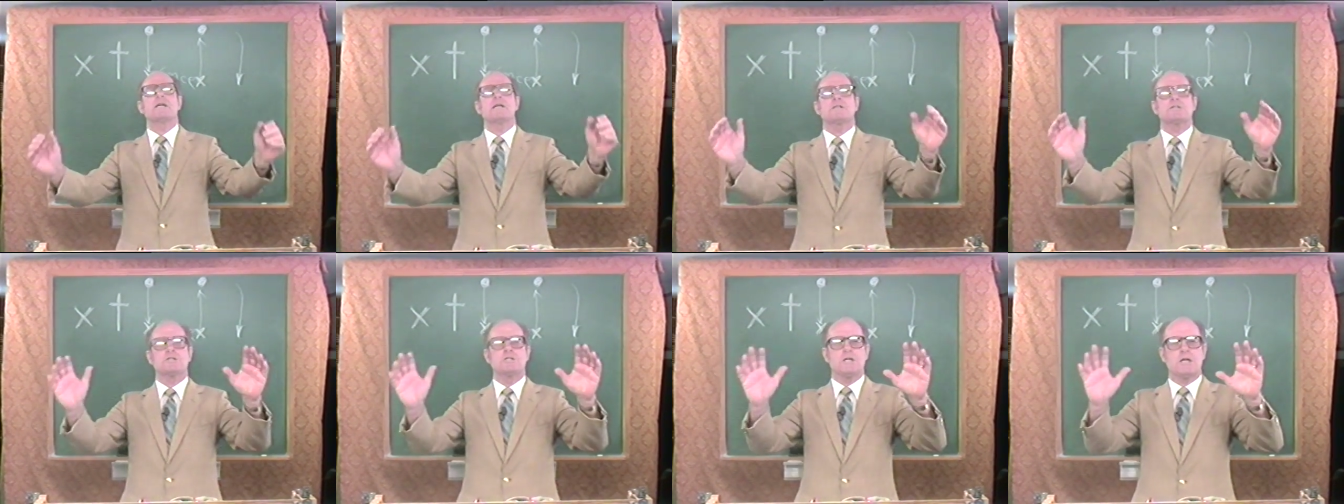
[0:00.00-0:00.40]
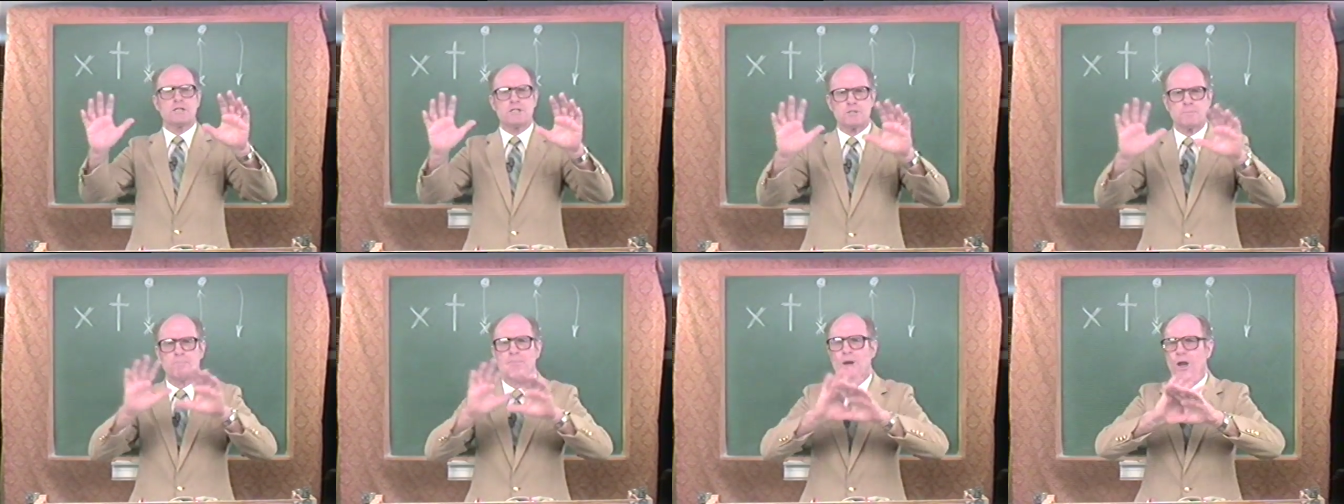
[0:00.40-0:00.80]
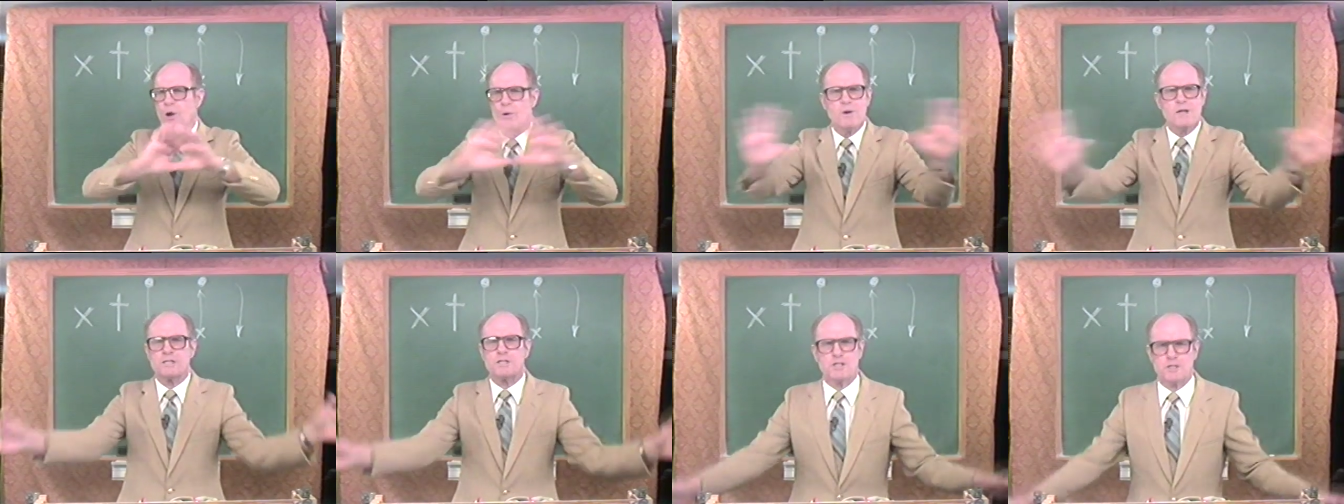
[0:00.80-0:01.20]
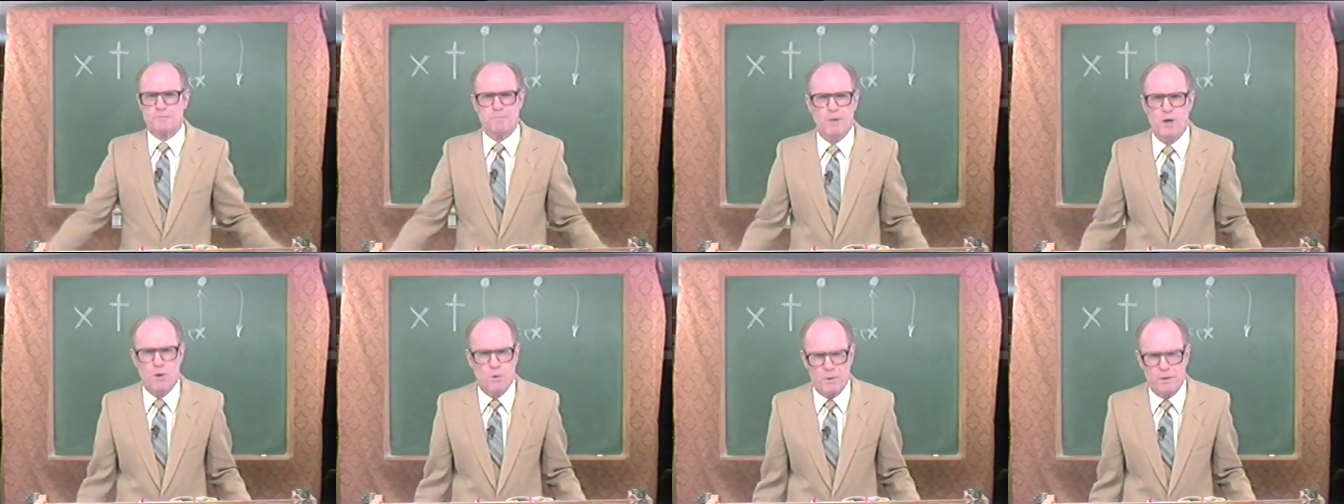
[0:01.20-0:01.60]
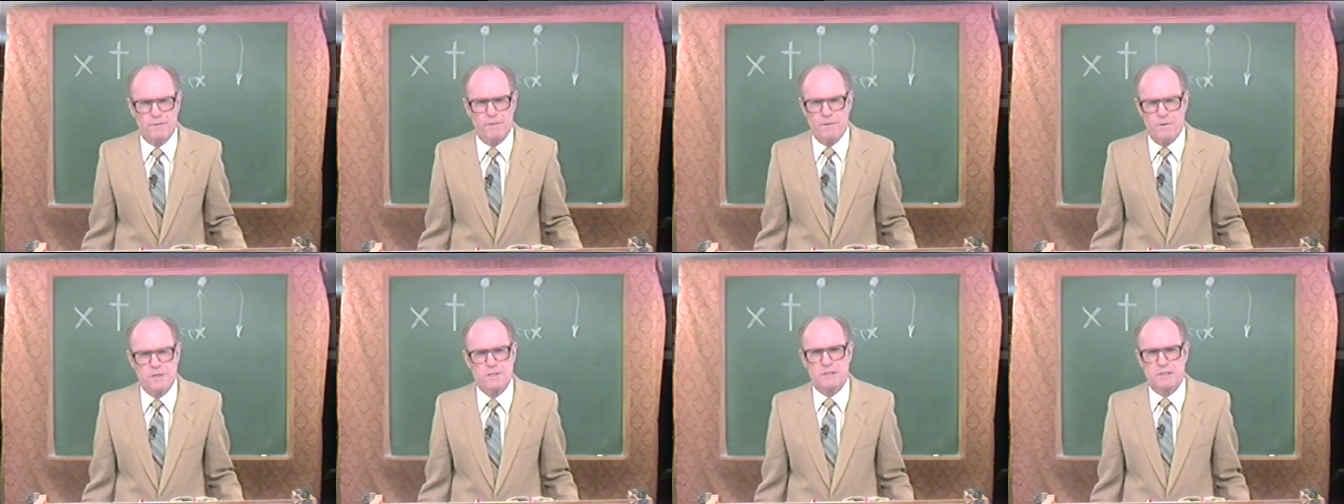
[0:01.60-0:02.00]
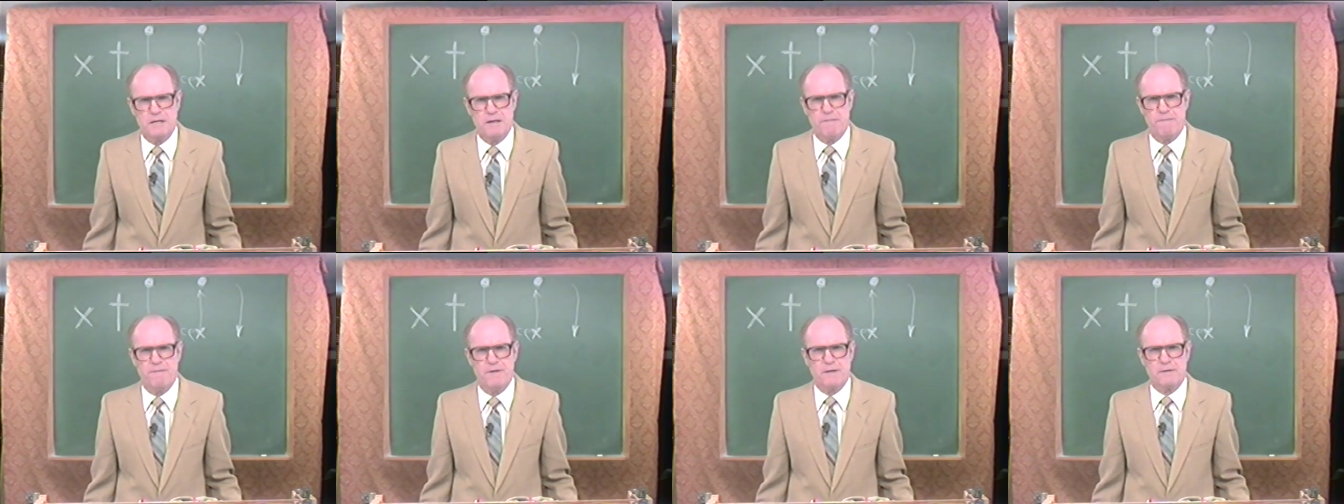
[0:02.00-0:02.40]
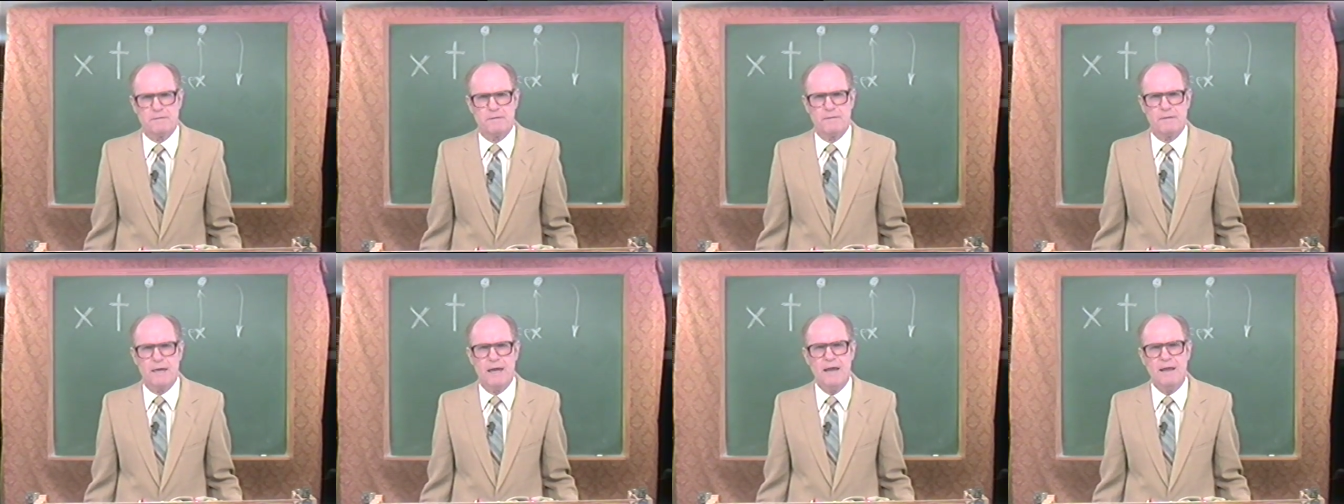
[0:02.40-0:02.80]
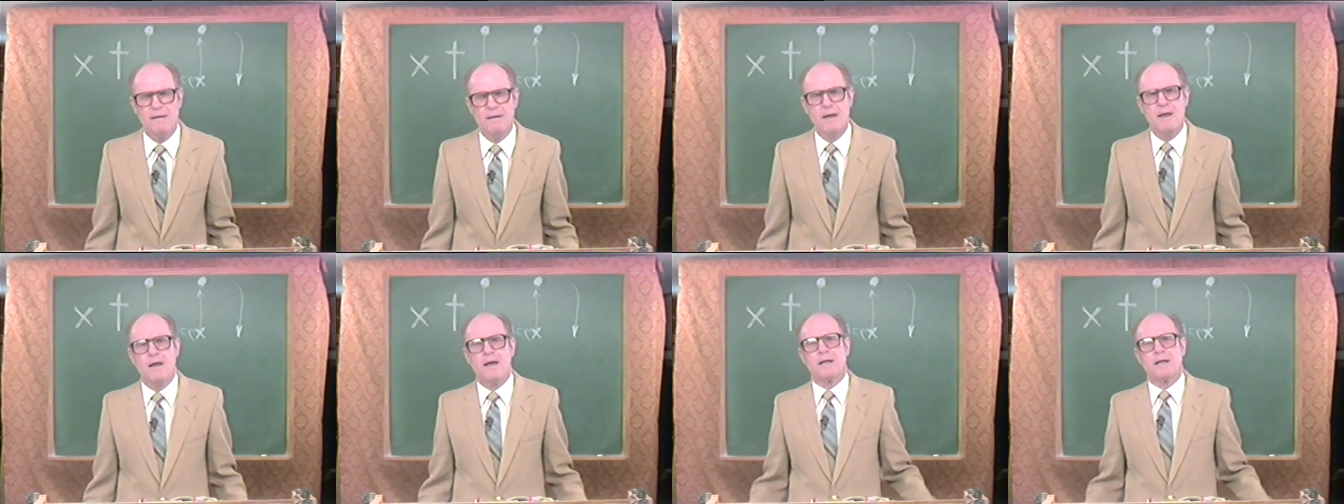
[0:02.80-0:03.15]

is just blowing smoke. There isn't anything to that.